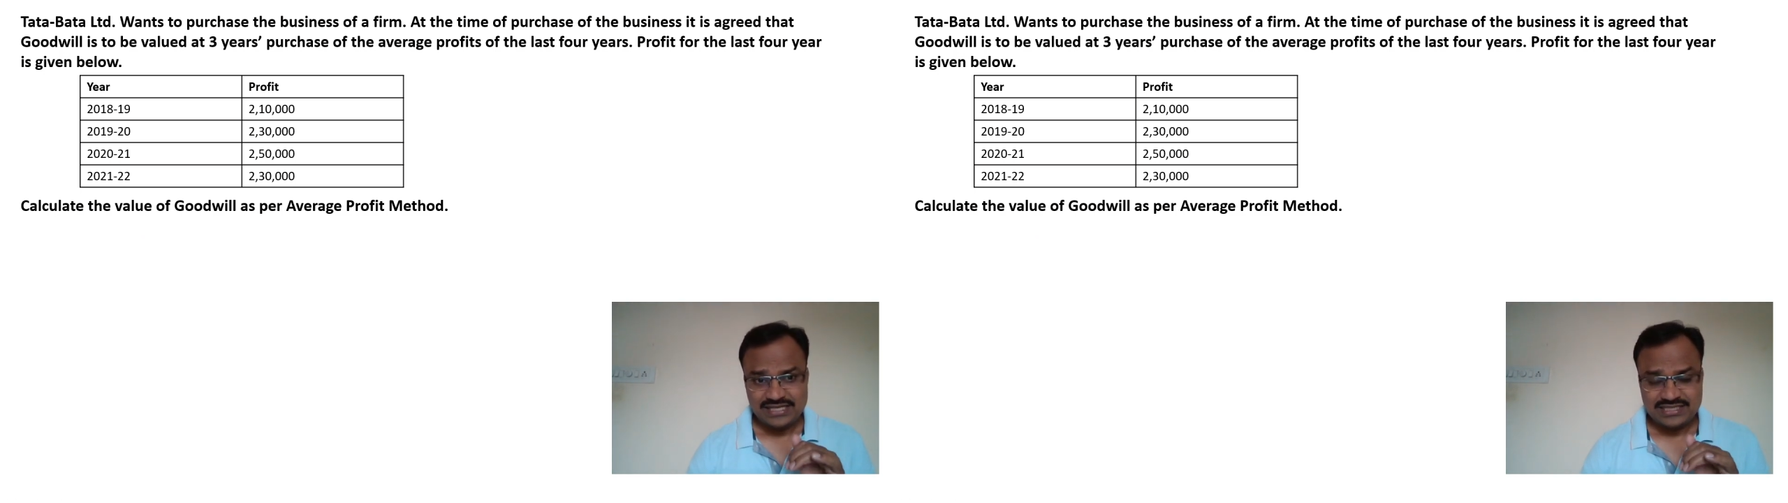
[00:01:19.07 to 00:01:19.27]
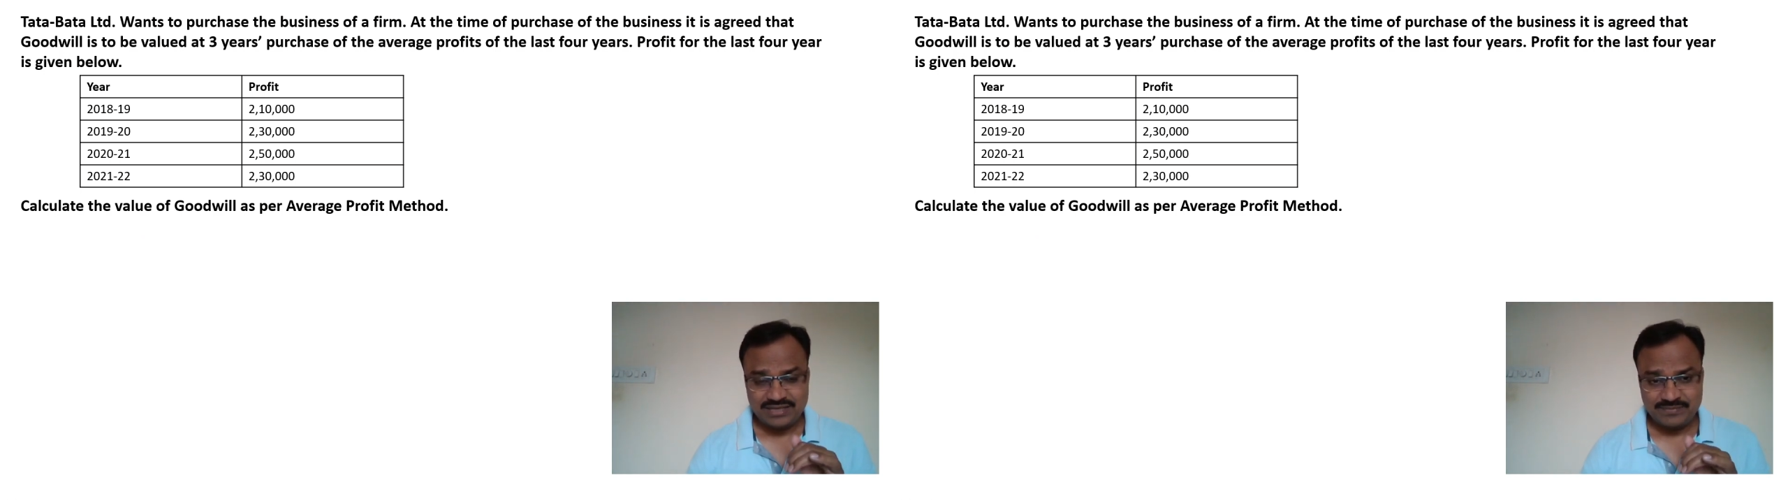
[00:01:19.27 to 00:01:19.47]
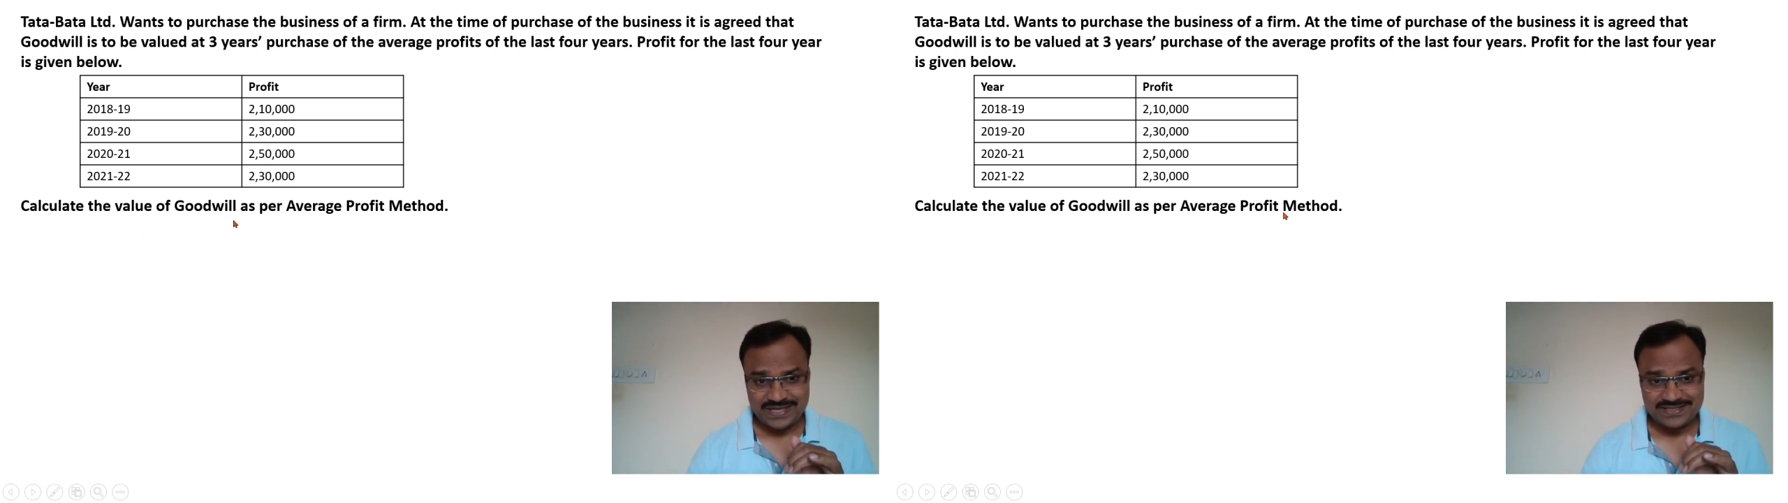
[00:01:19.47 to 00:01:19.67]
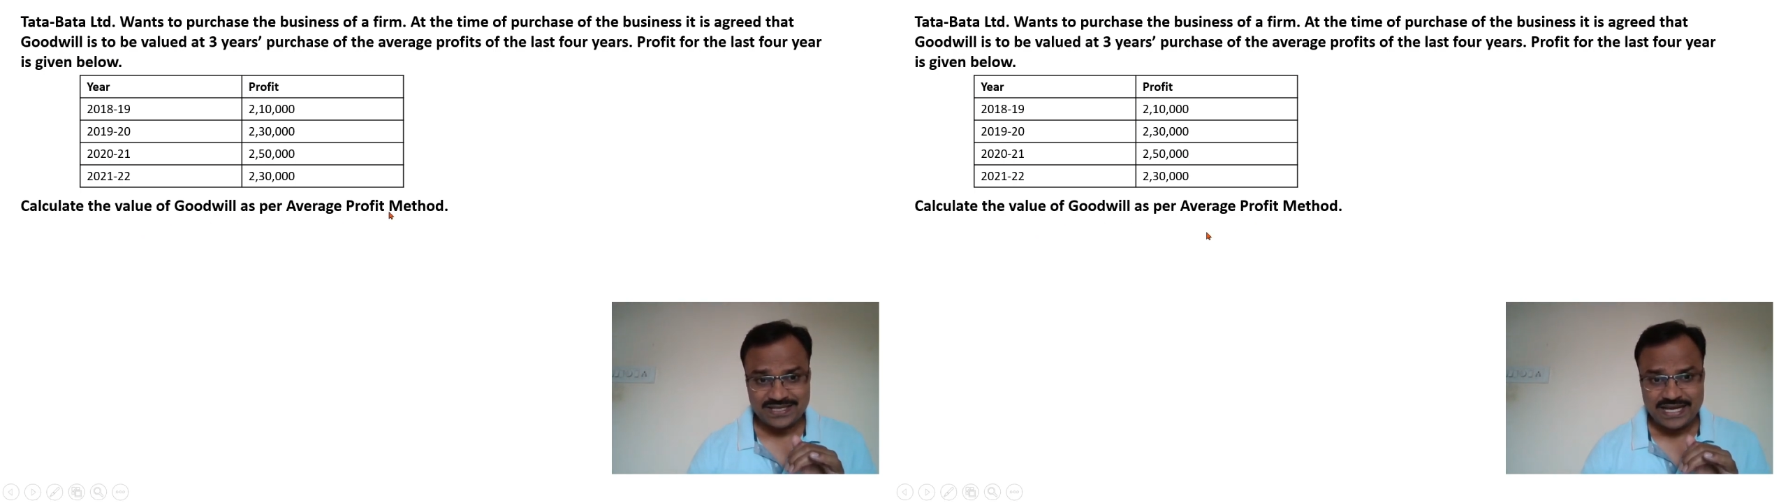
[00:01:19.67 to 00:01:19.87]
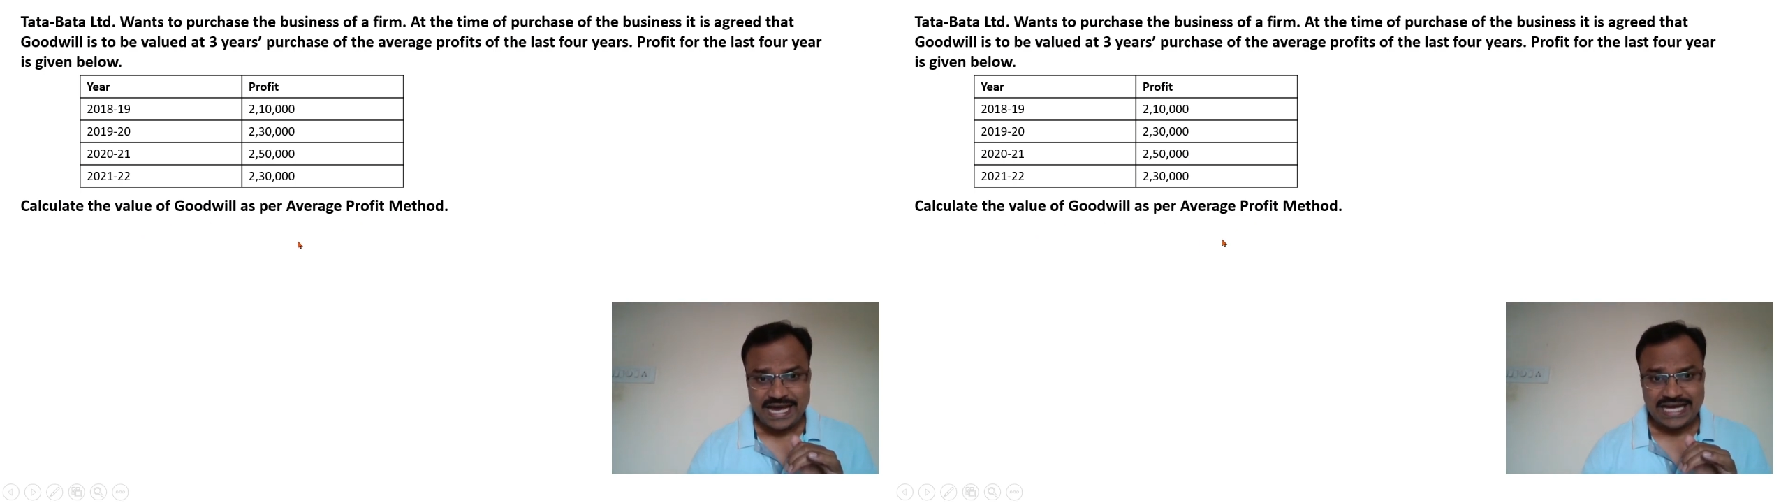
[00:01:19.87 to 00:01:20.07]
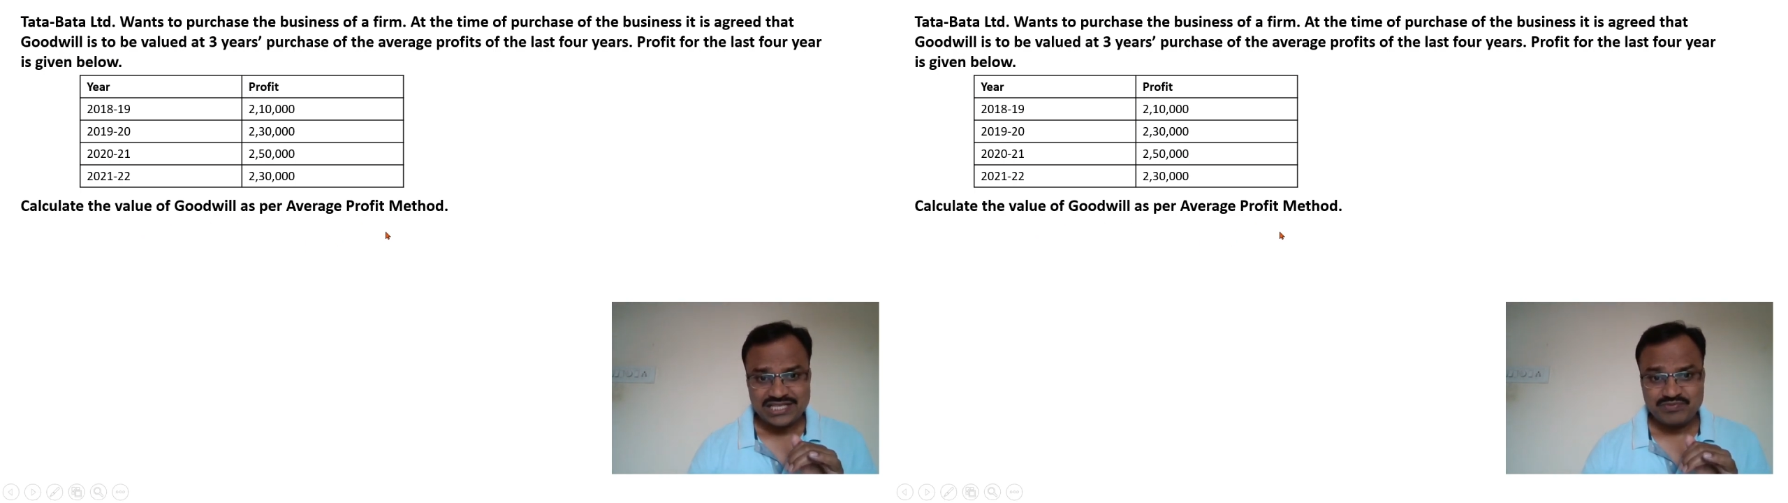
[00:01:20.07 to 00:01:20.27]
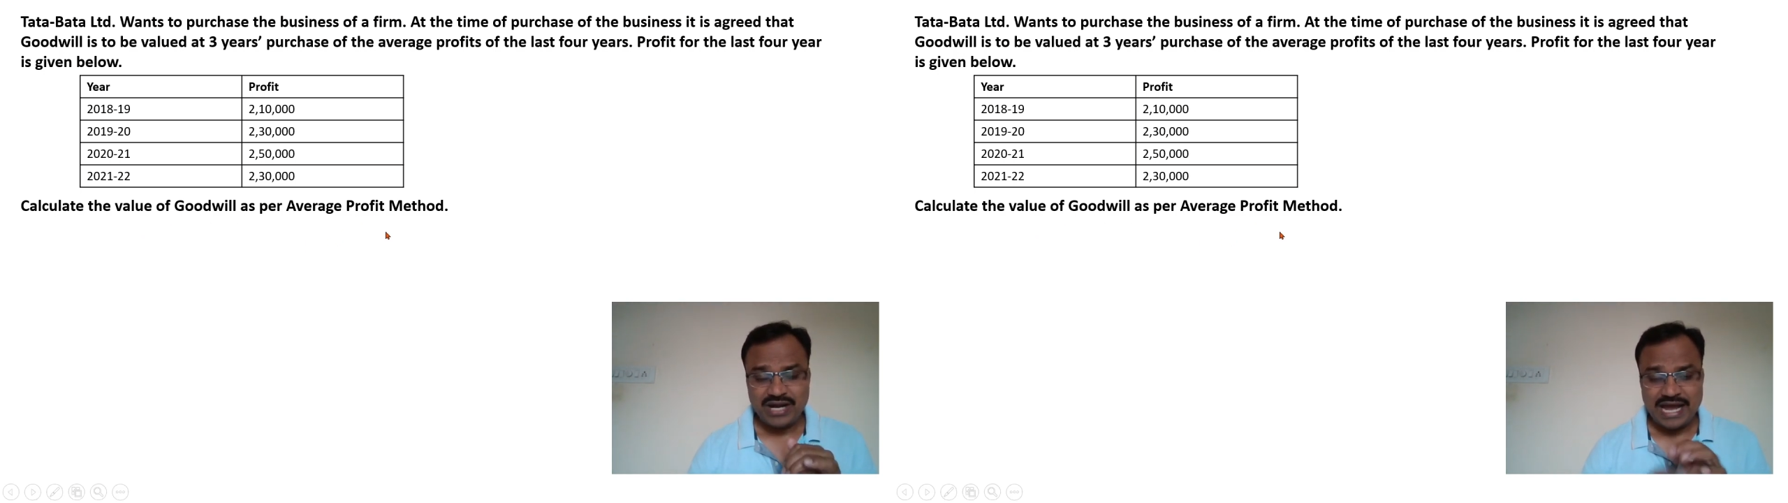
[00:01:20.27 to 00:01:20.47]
See friends, as per